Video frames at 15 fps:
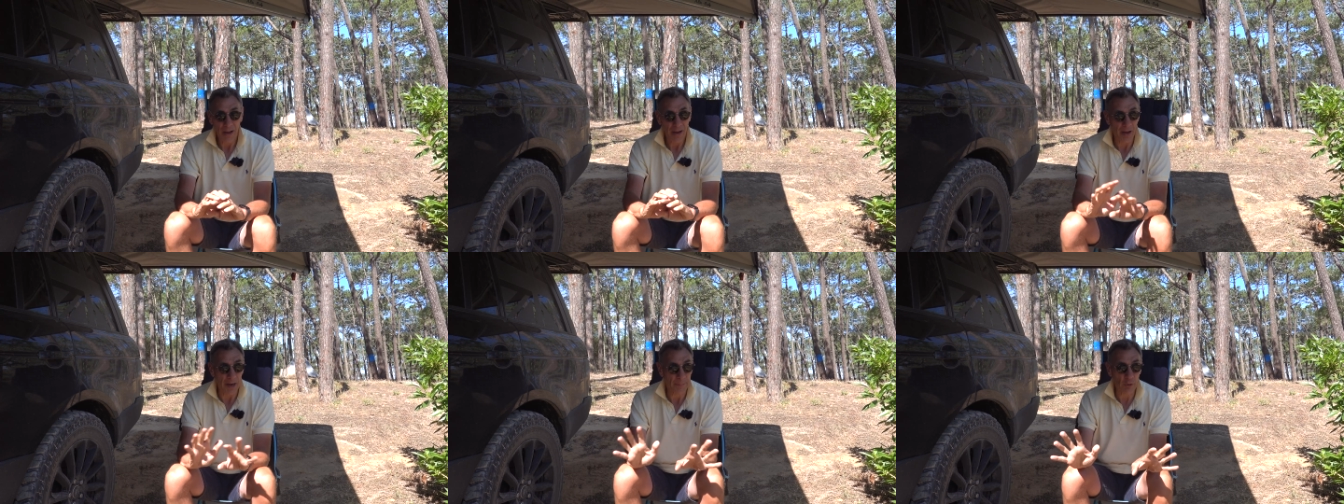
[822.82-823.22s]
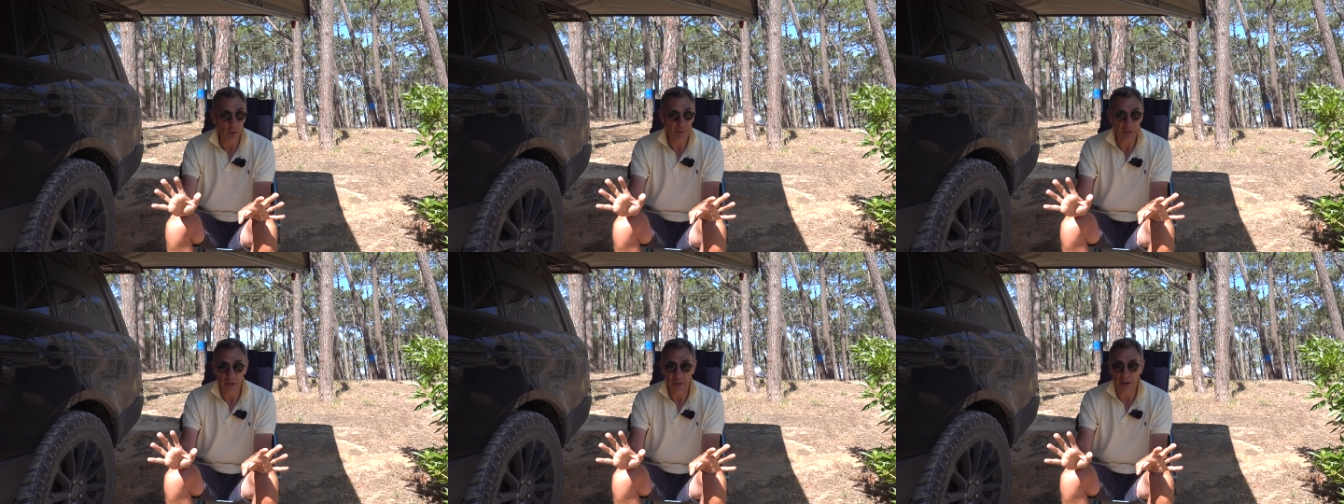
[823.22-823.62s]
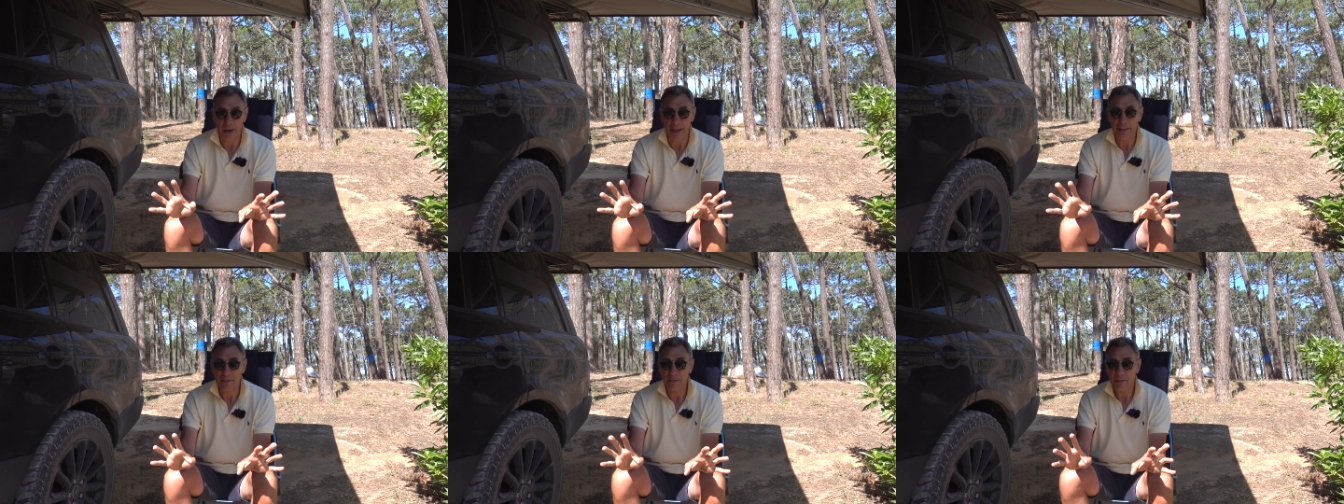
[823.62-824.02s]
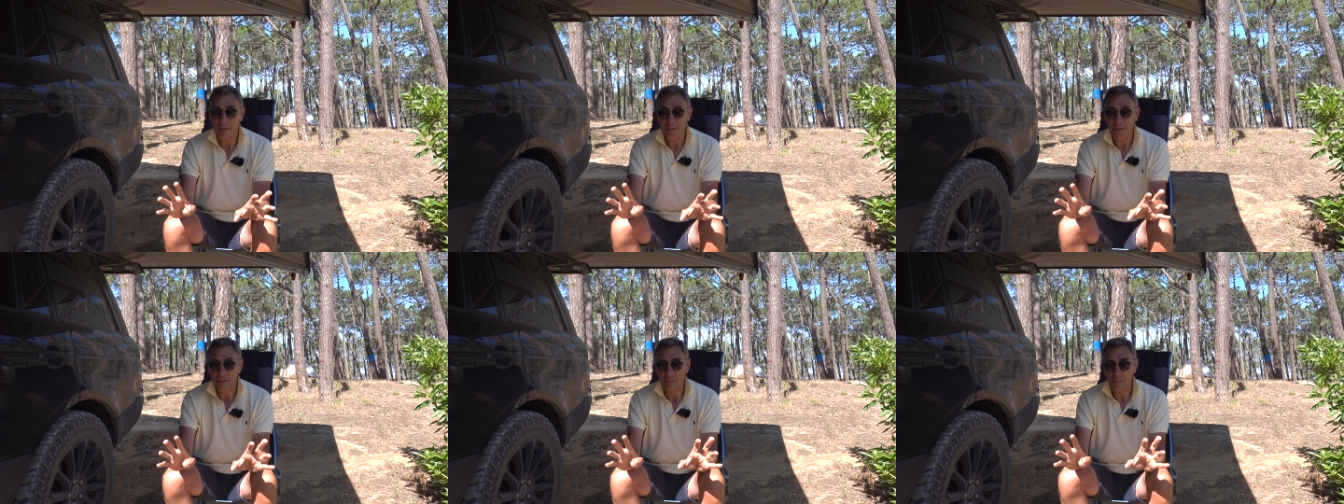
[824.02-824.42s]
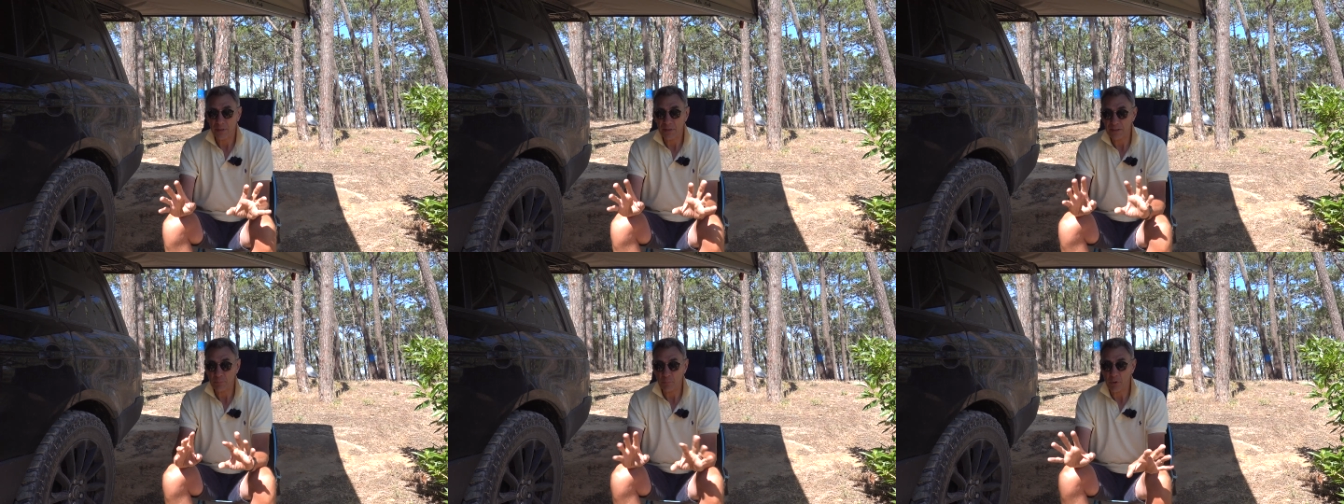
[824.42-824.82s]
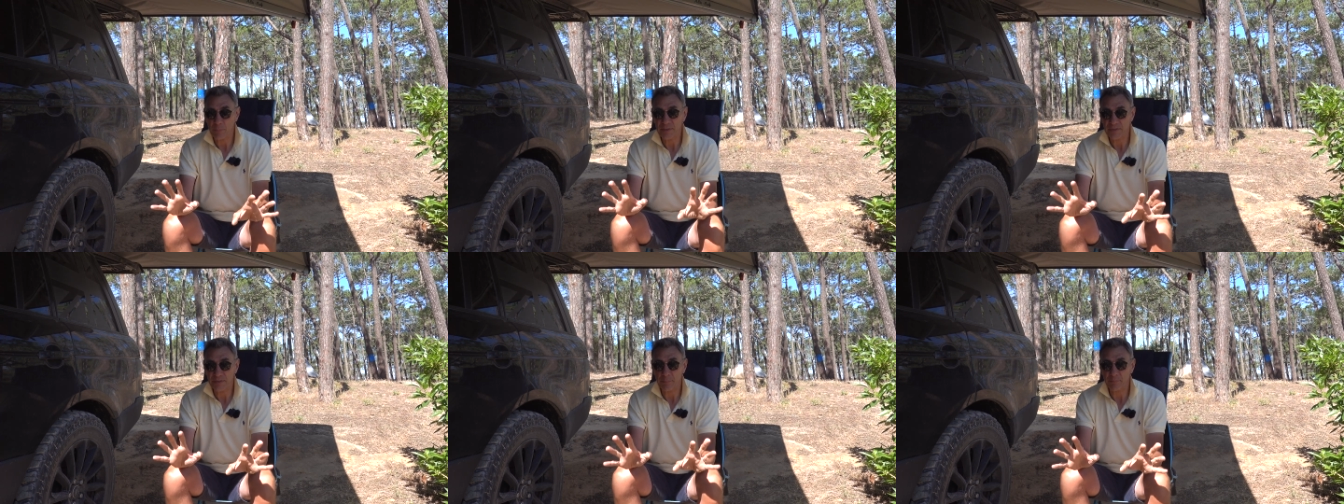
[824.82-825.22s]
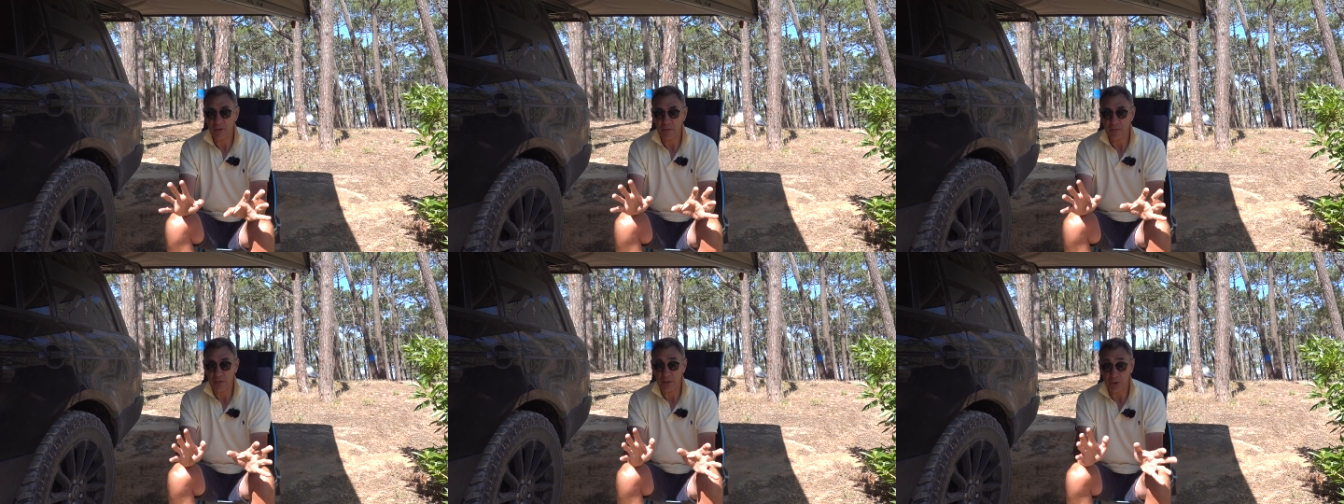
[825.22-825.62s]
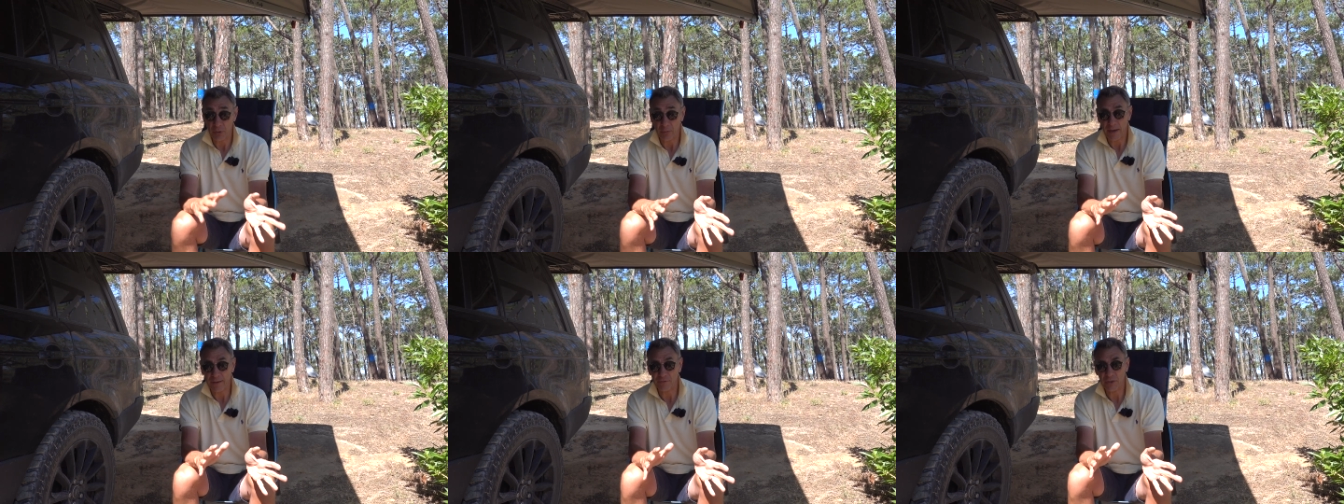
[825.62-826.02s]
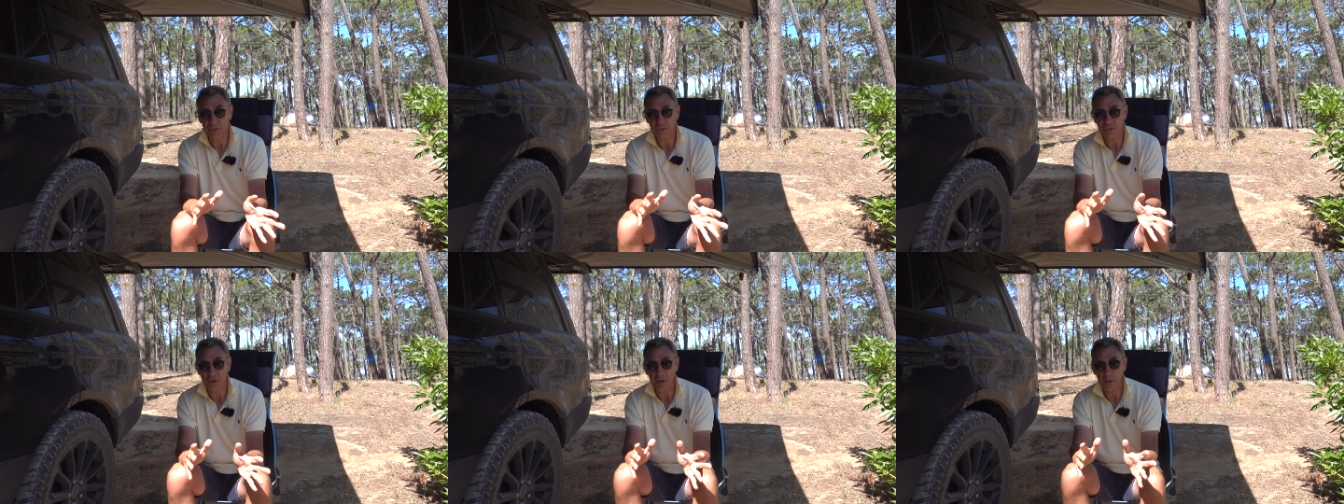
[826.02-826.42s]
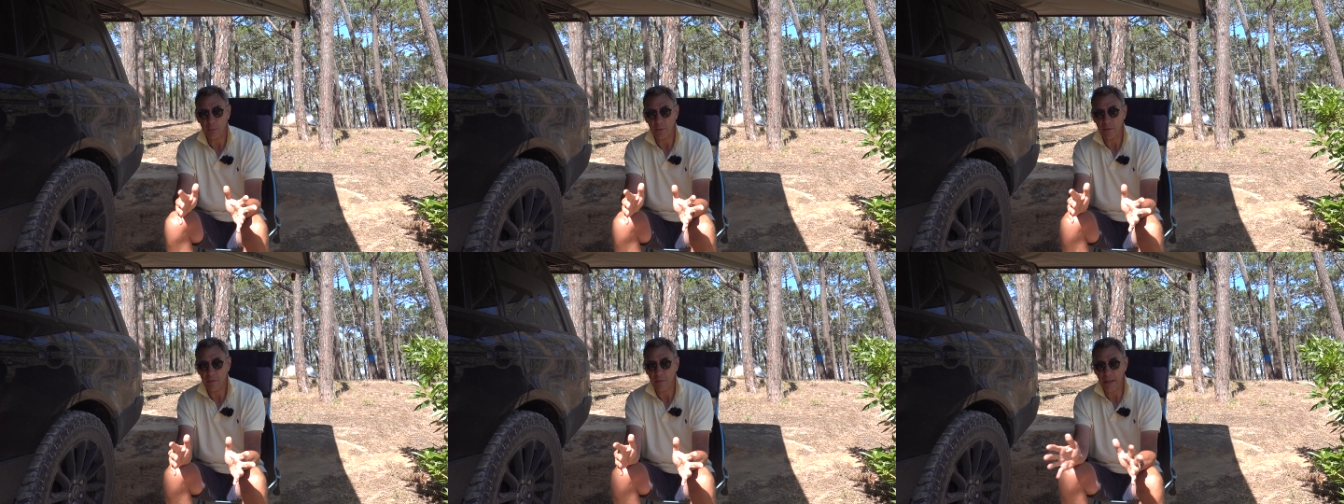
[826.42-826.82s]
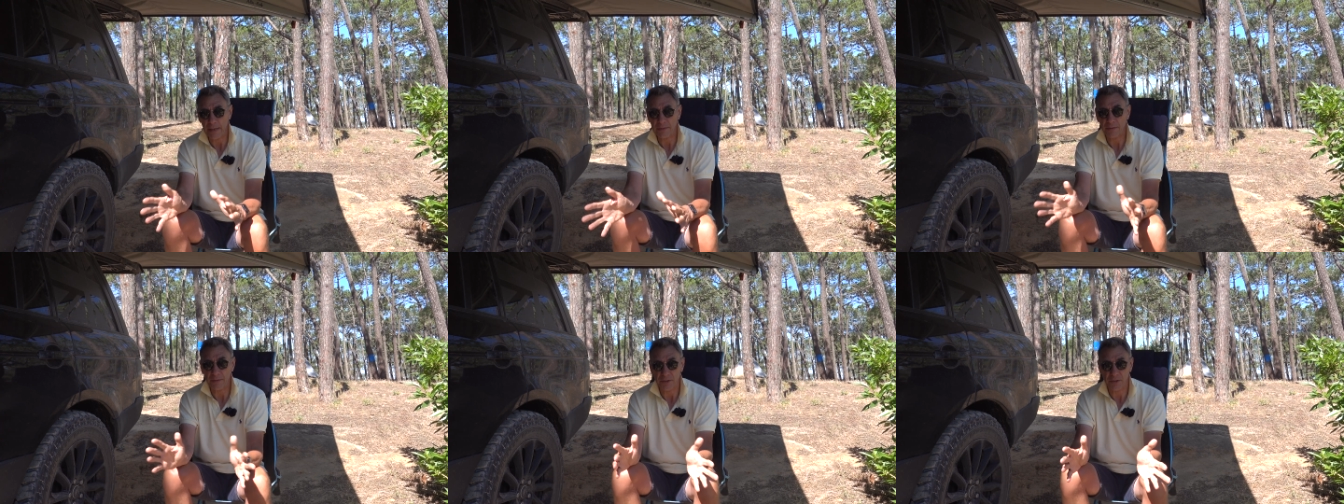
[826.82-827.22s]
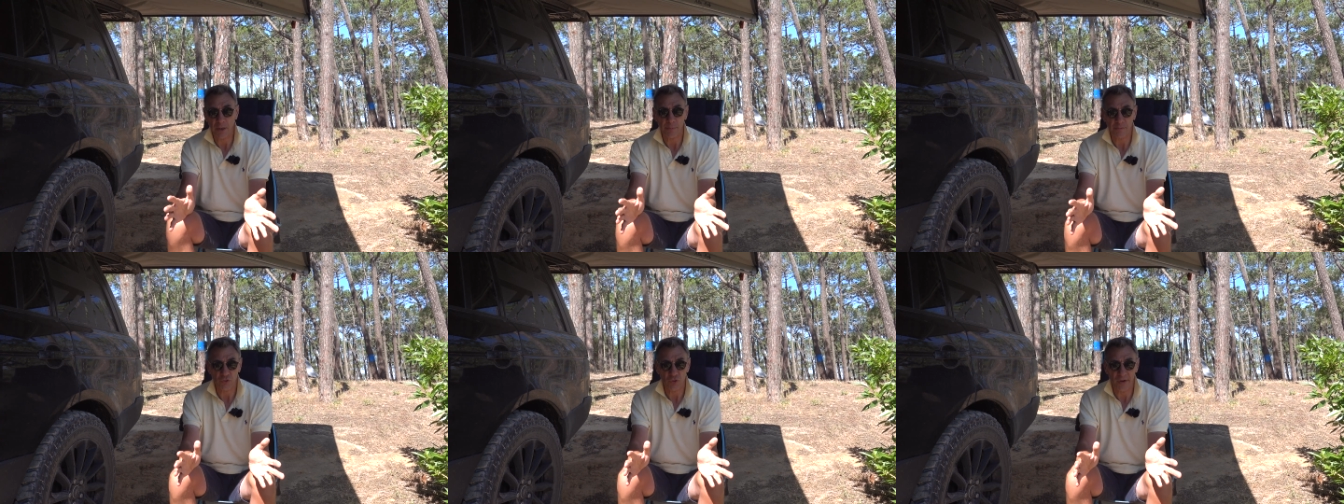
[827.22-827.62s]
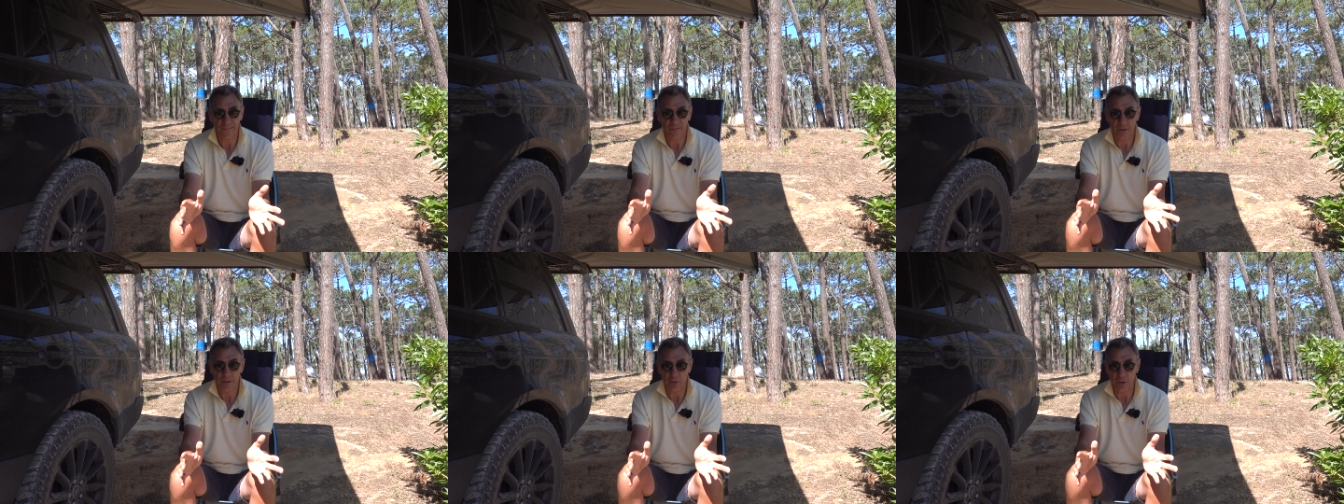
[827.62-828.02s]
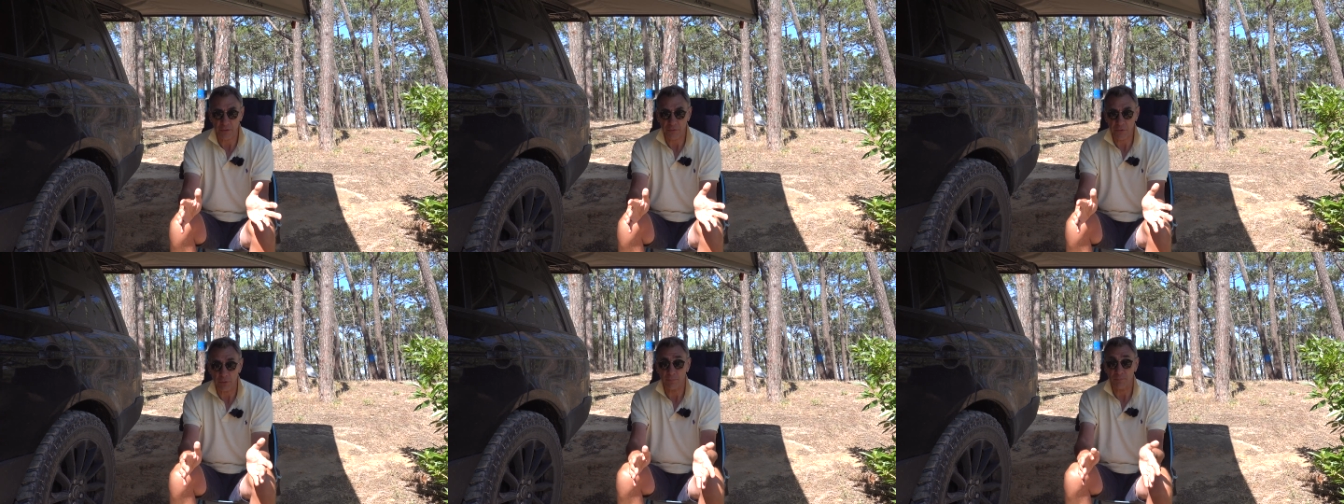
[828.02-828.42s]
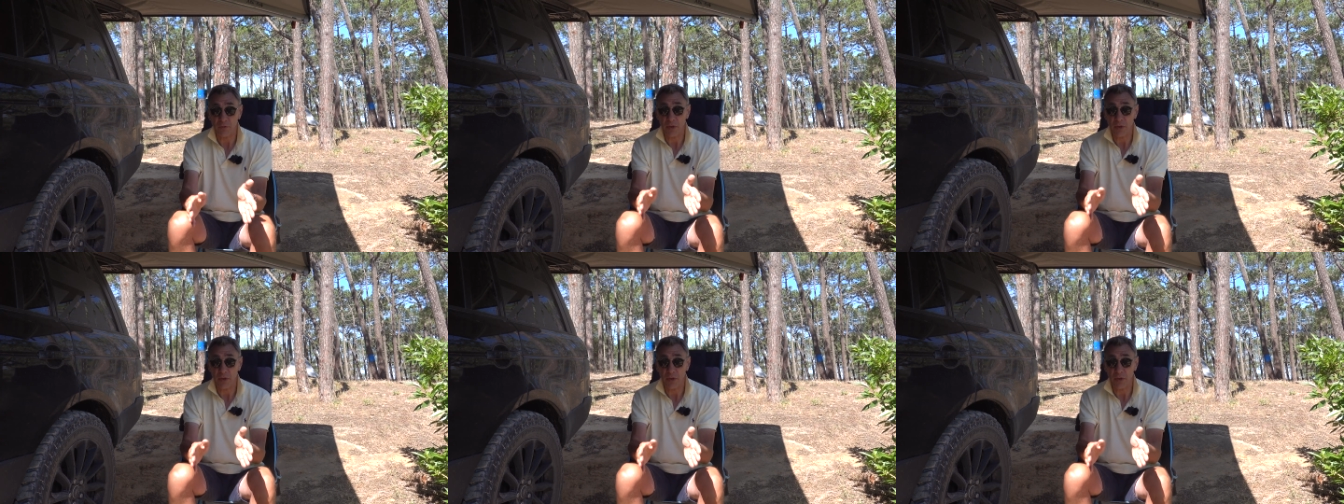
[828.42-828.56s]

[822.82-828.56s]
I'm not your guy, but that's probably something that you have to decide whether that's the type of travel you're going to do.